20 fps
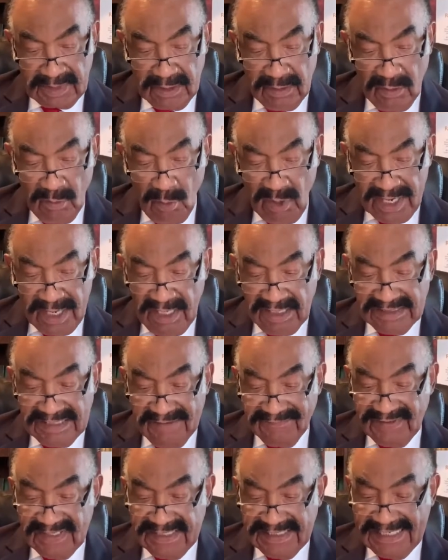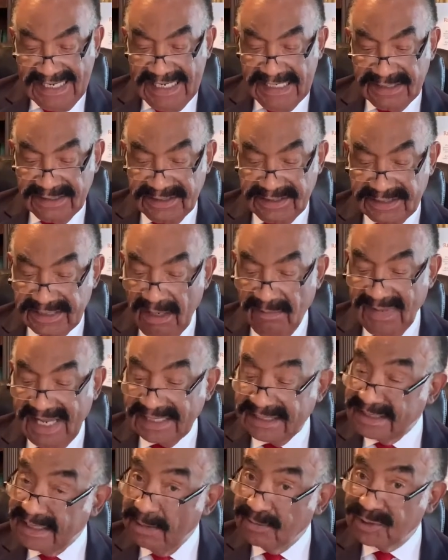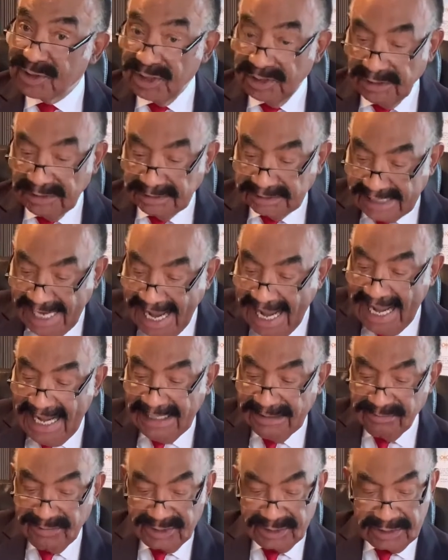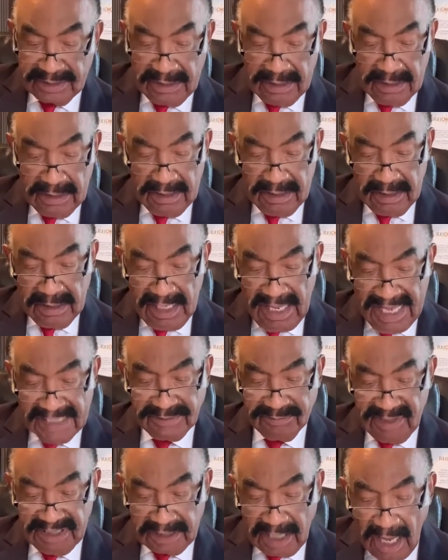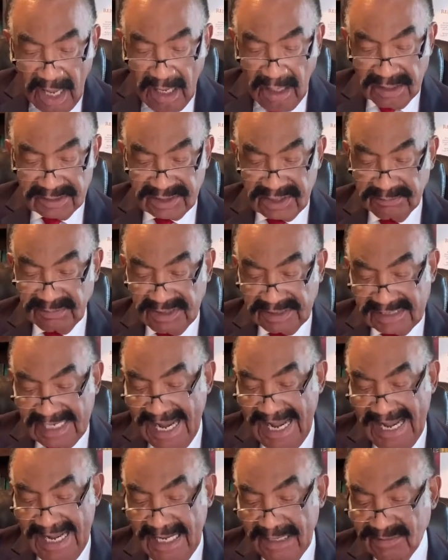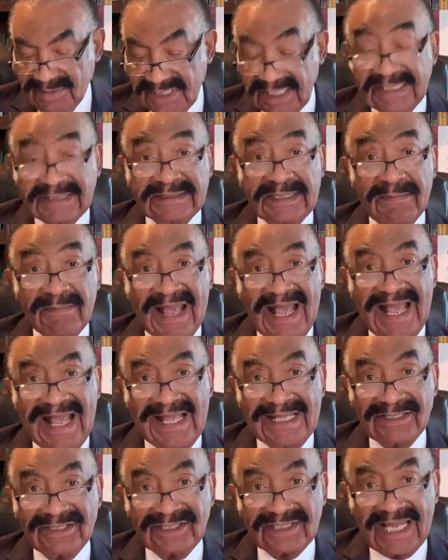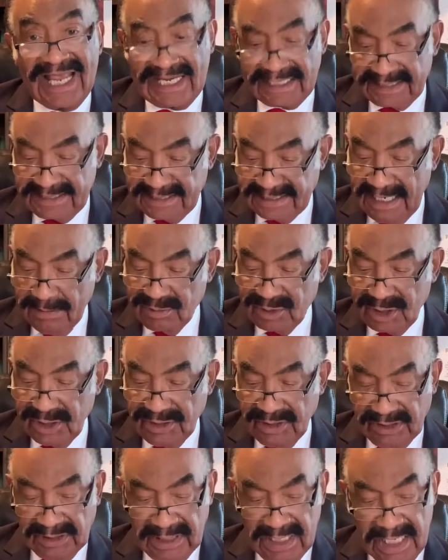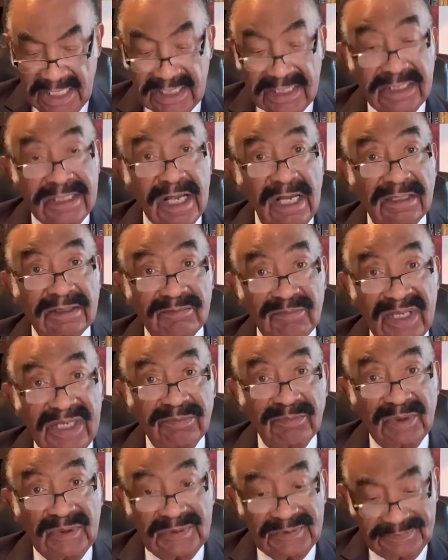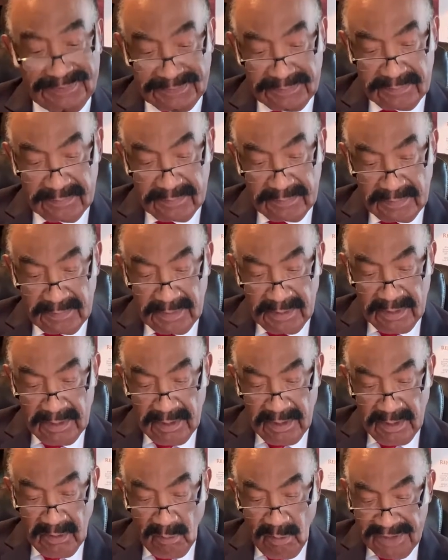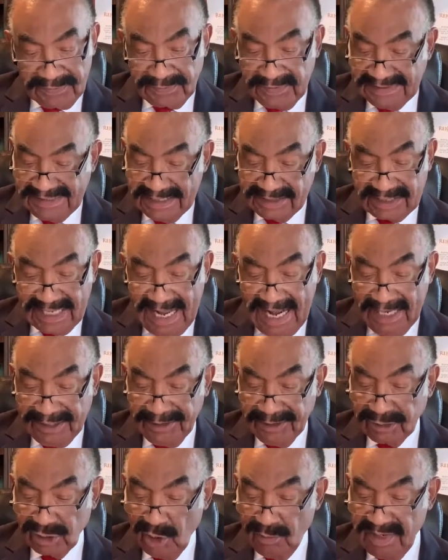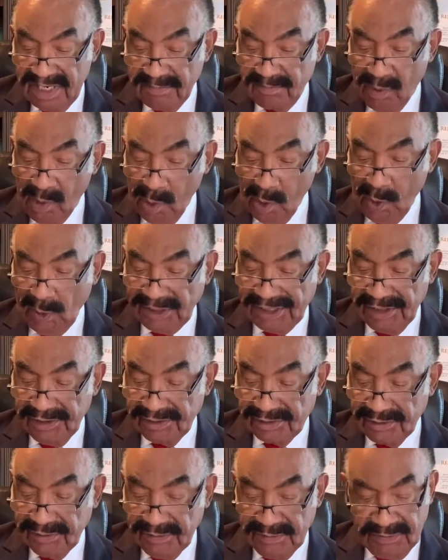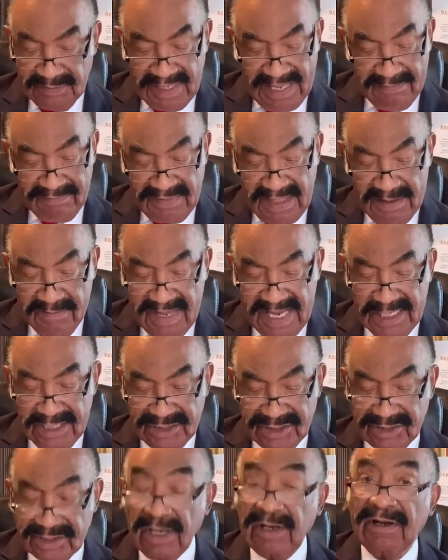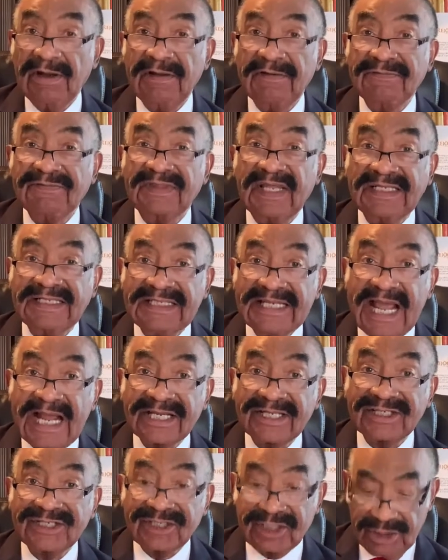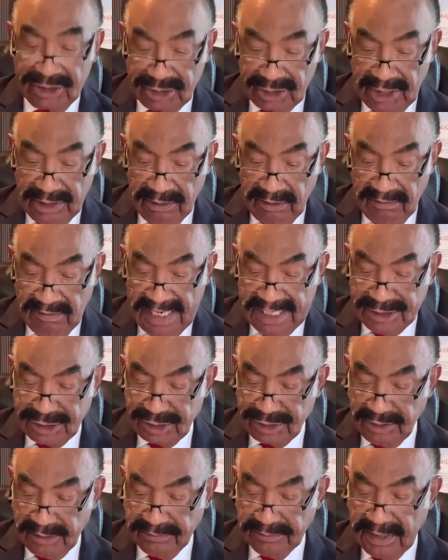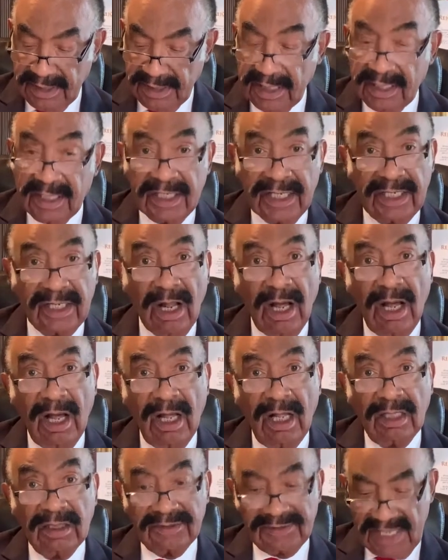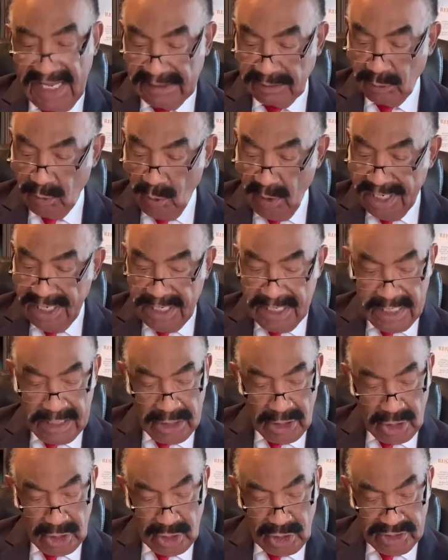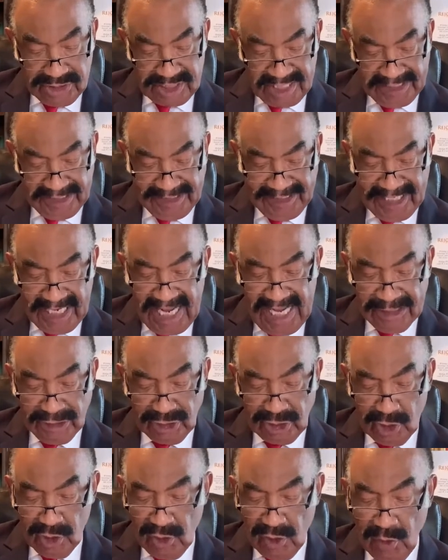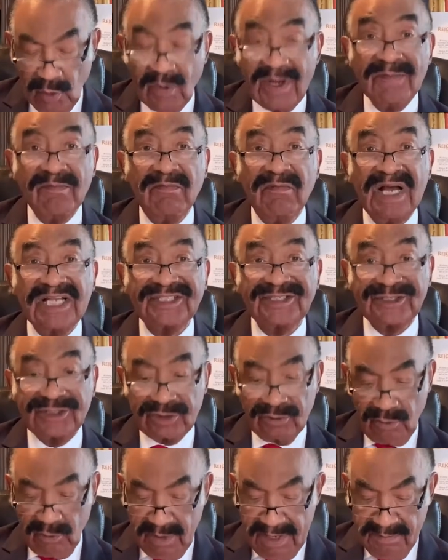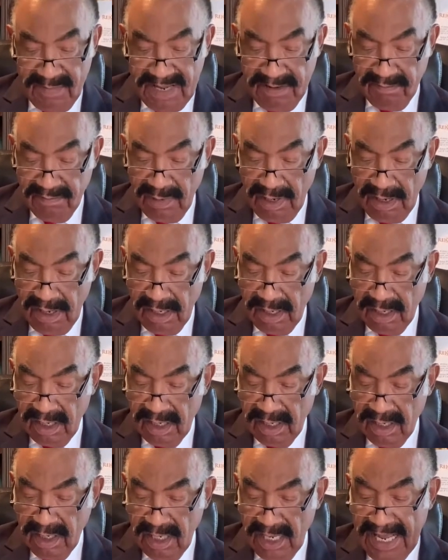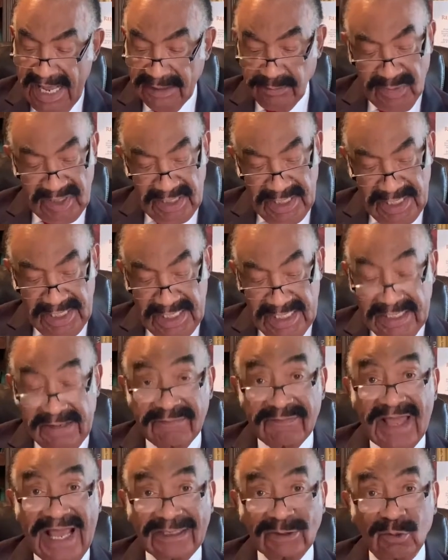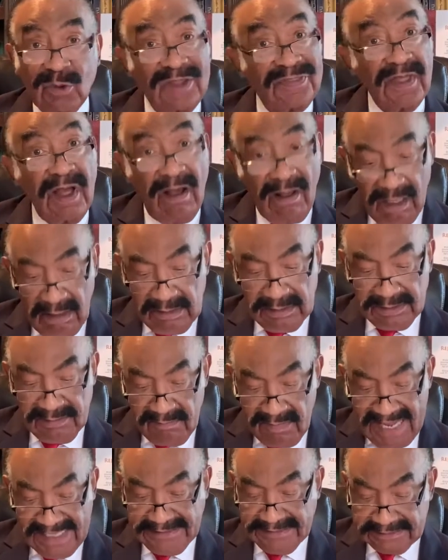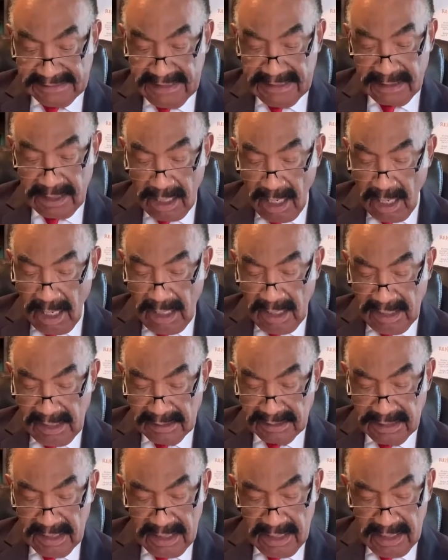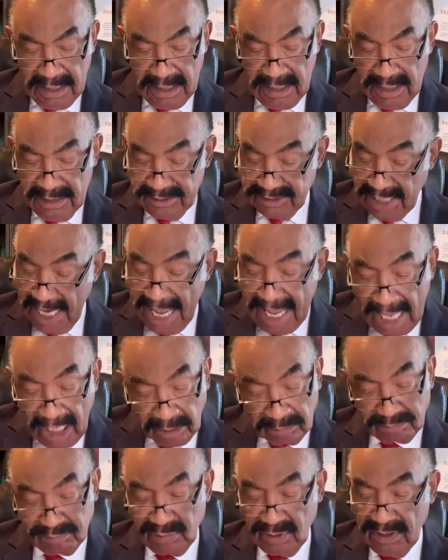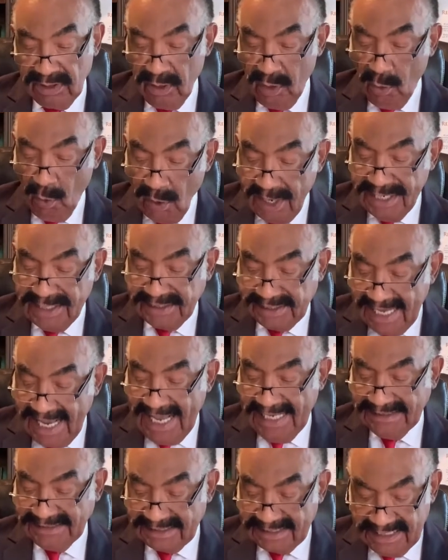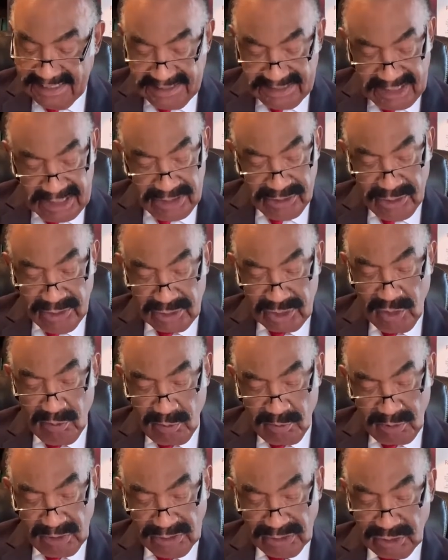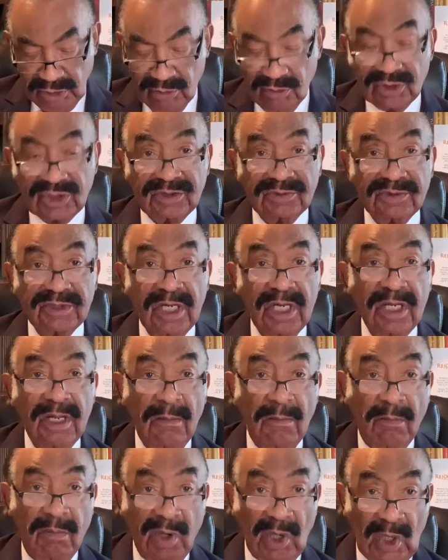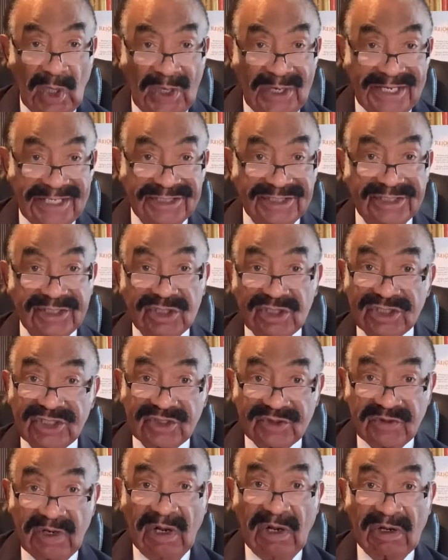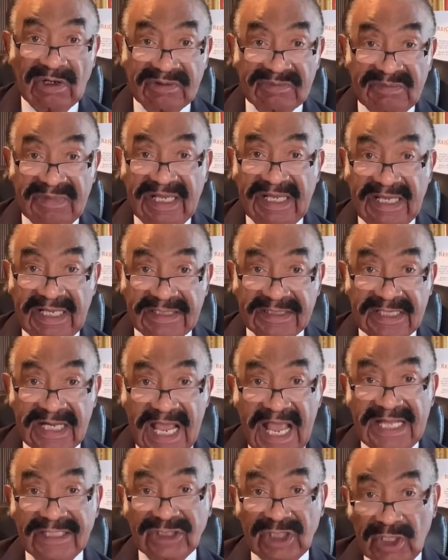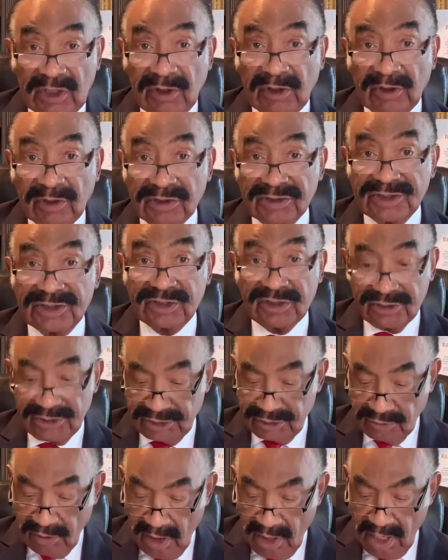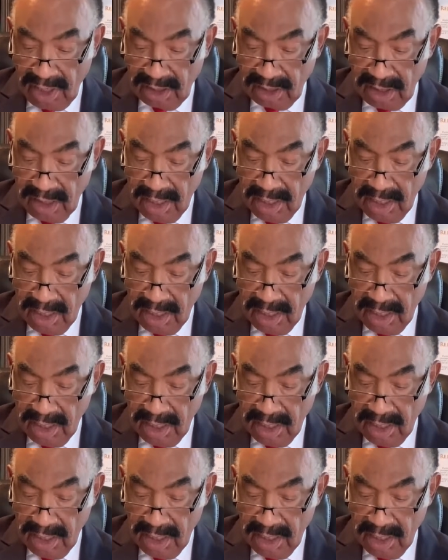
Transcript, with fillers: We are living in some exceptional times, and because of the times, it demands exceptional young people with a desire to be poured into that they may serve the next generation. In all that we say and do, we must remember and believe that with Almighty God's help, we can continue to produce boys to strong men and girls to strong